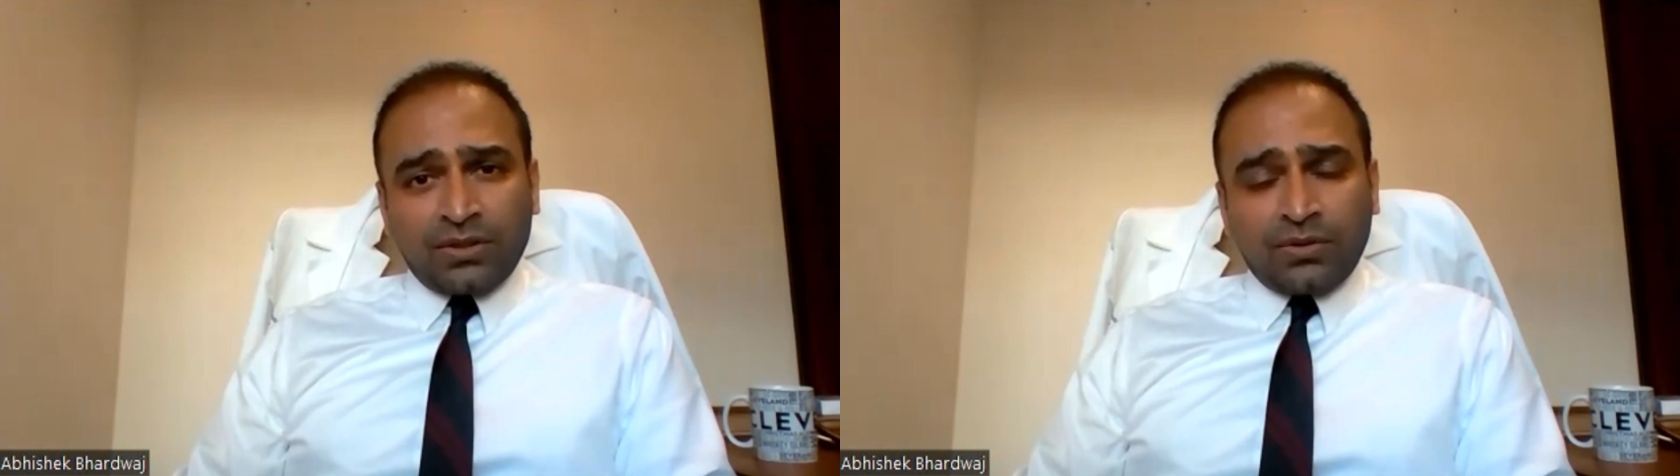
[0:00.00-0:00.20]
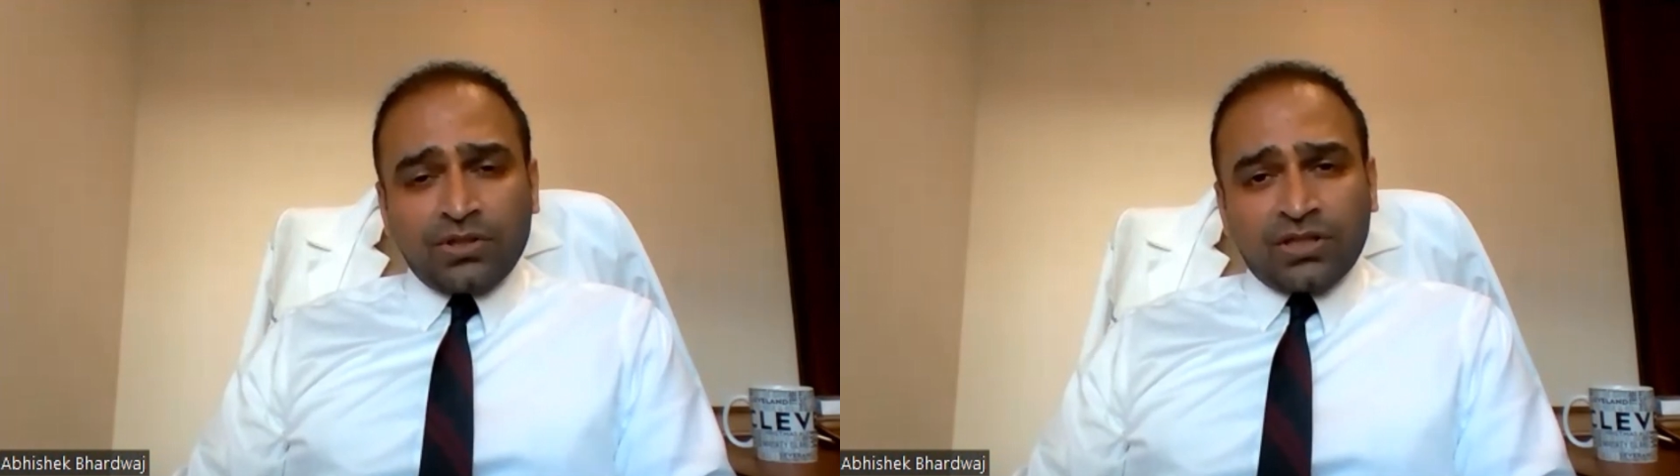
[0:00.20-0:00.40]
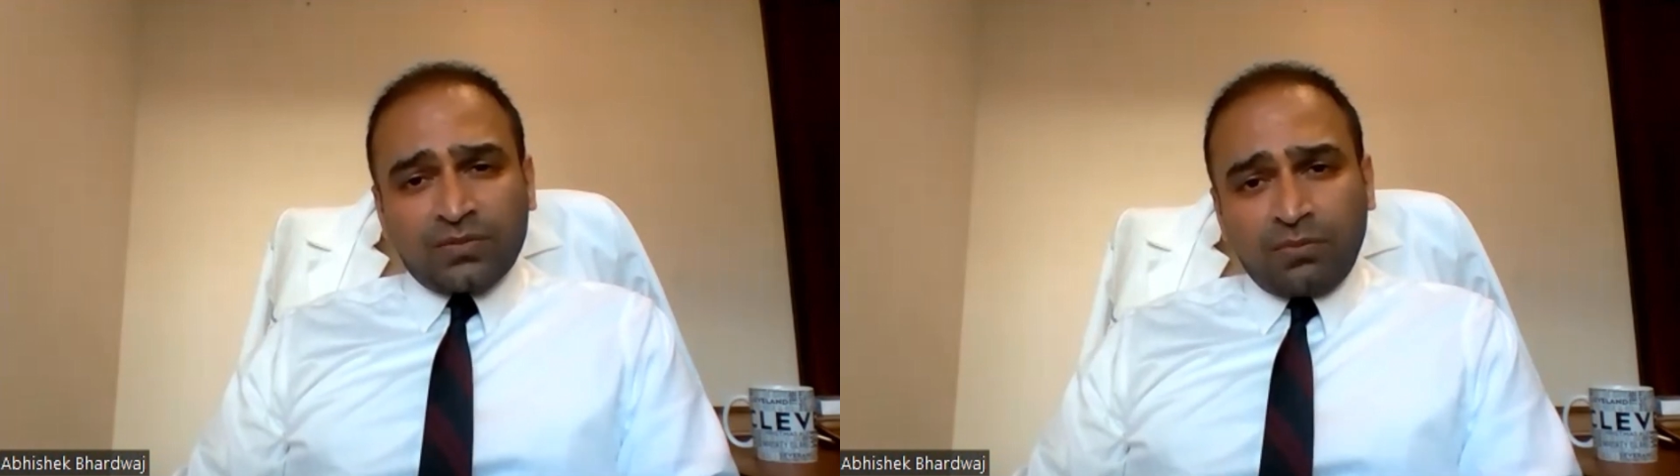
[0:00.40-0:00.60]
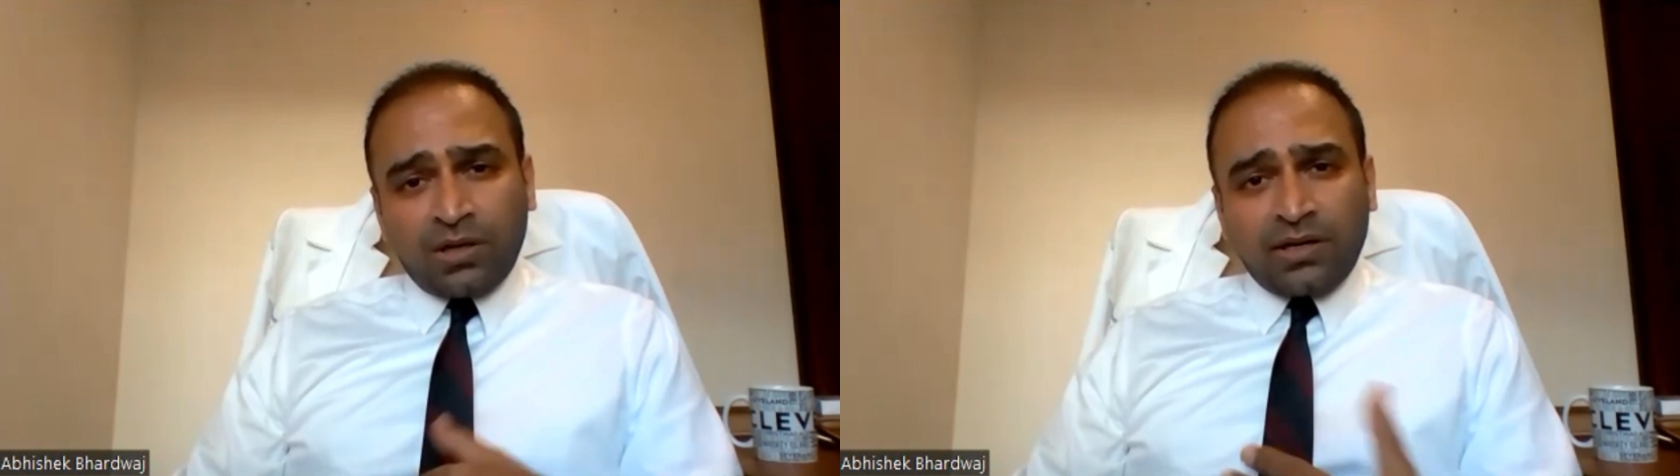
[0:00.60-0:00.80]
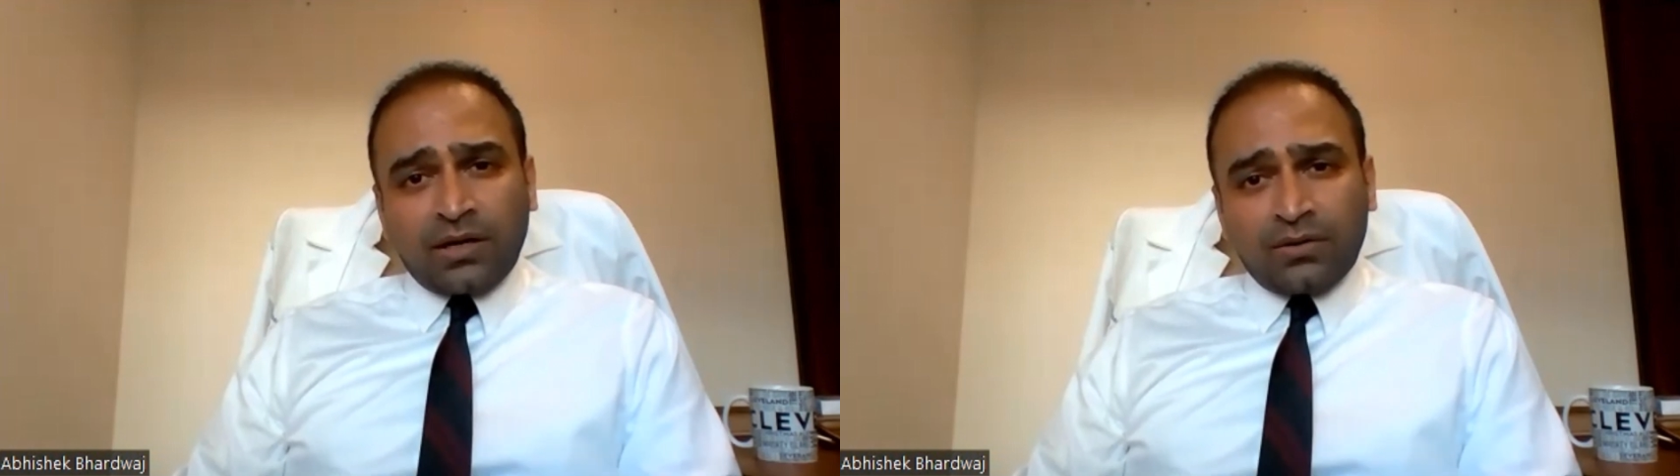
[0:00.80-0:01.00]
you don't just
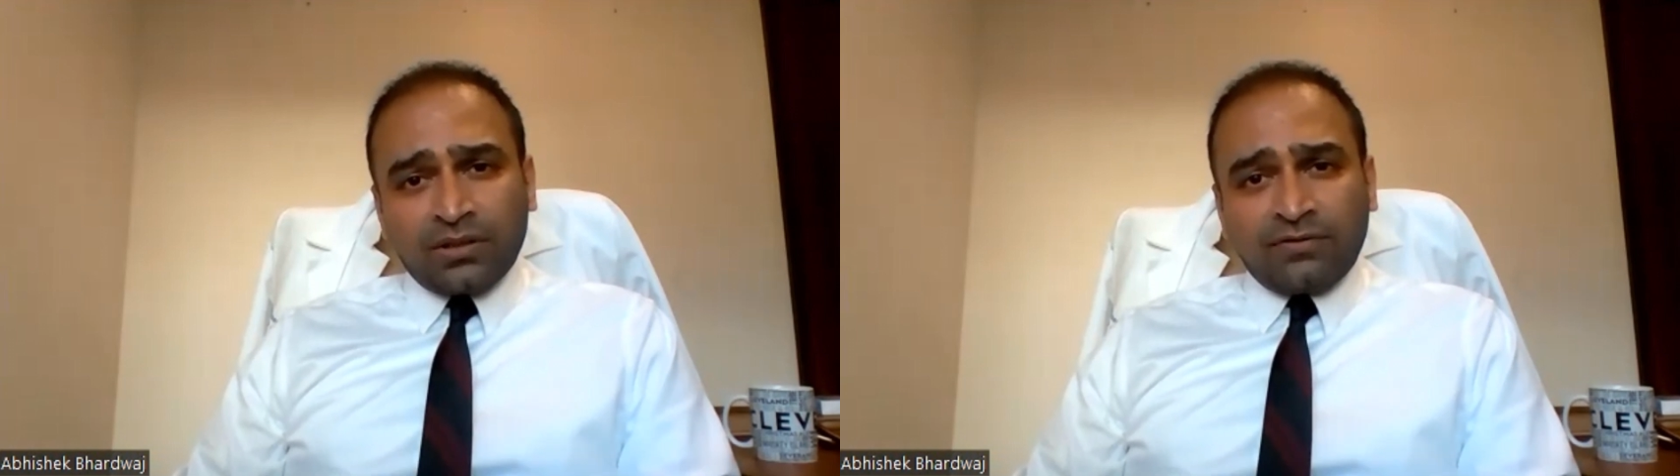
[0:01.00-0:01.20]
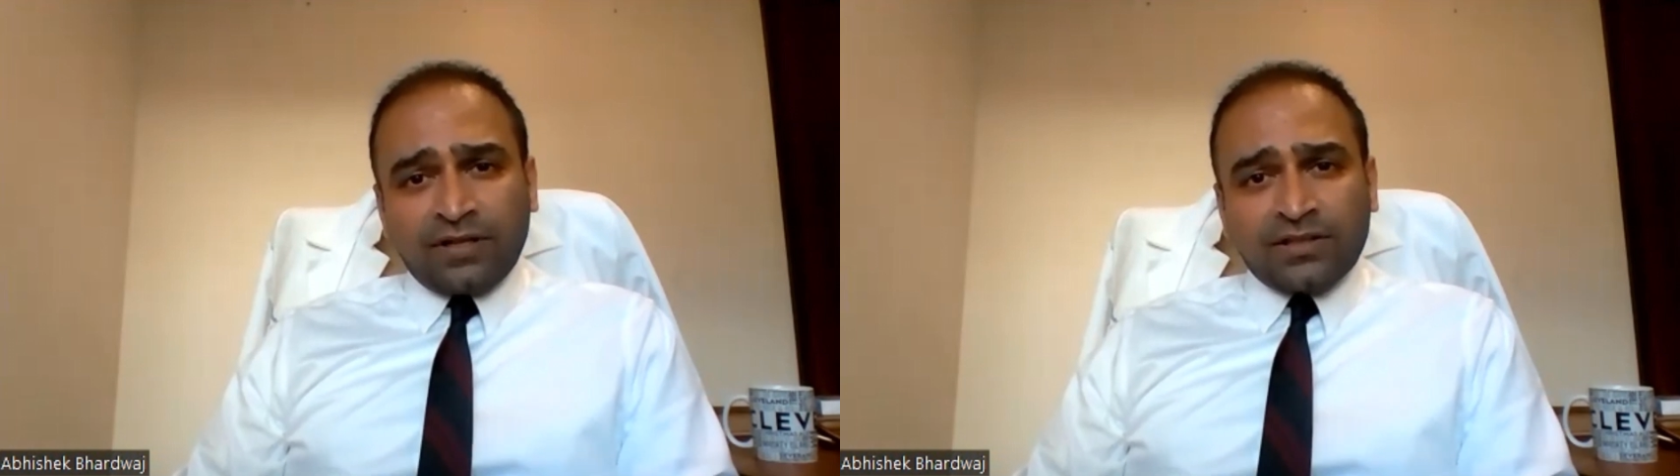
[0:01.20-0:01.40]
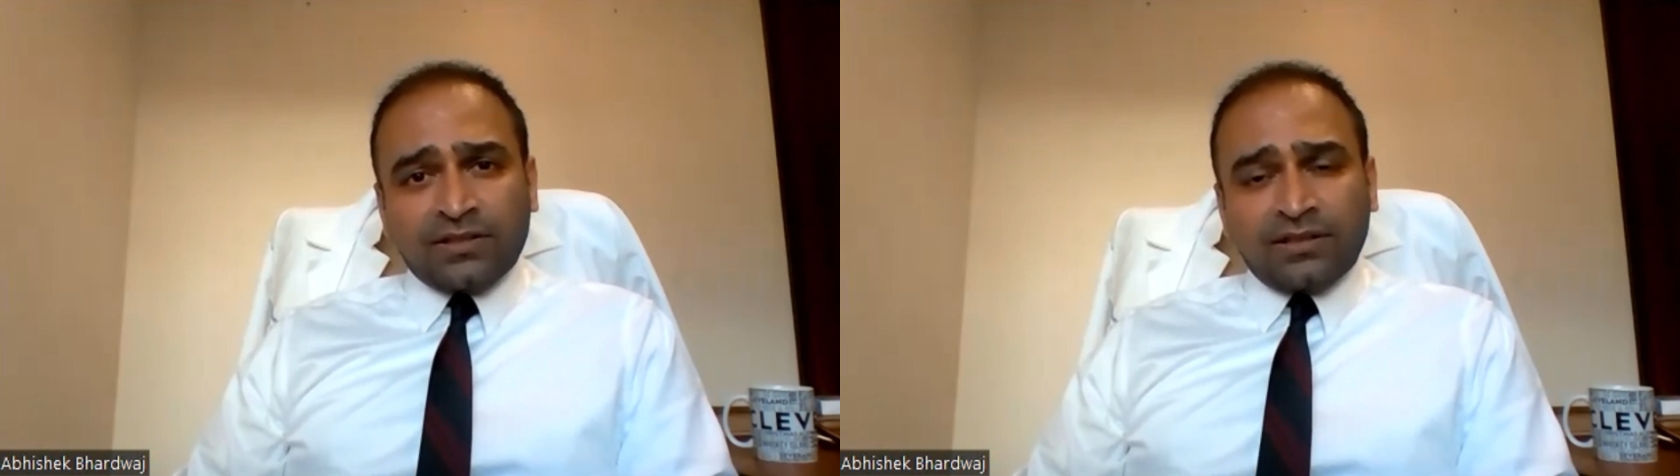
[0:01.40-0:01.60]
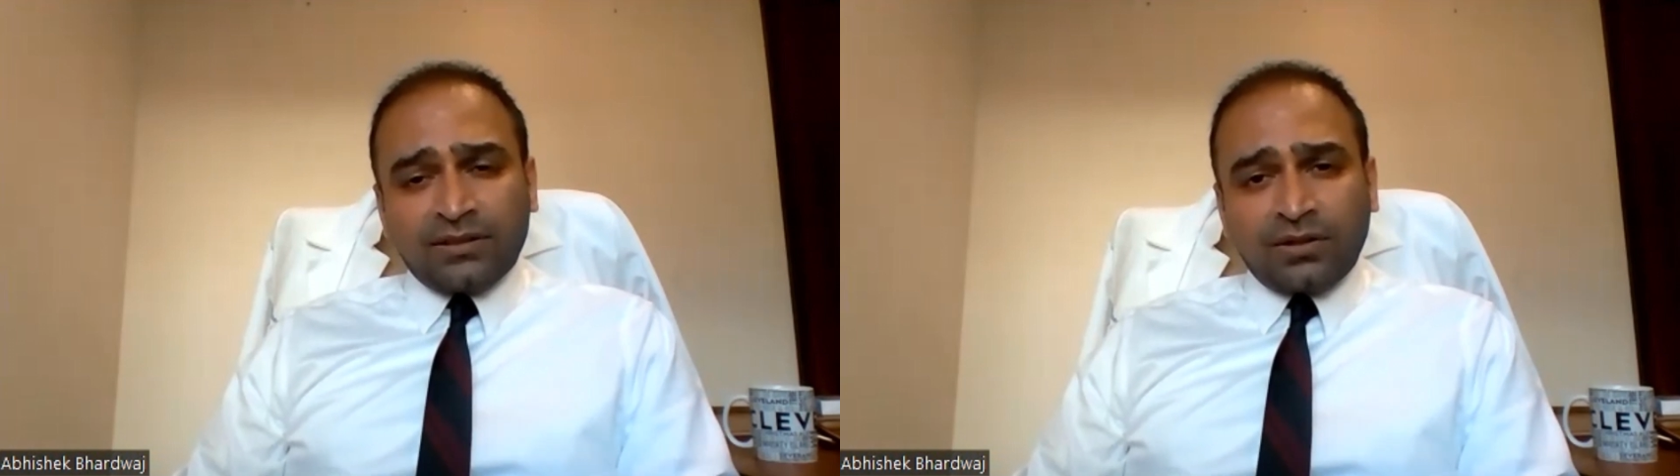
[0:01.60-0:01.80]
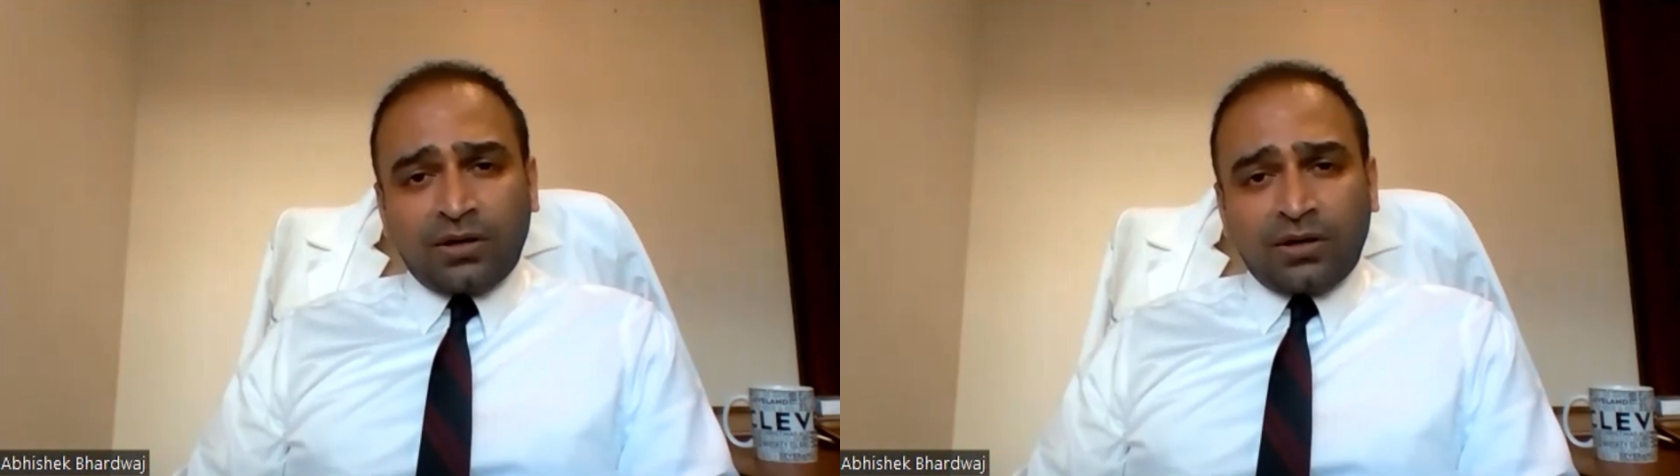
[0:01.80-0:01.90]
blurt out the first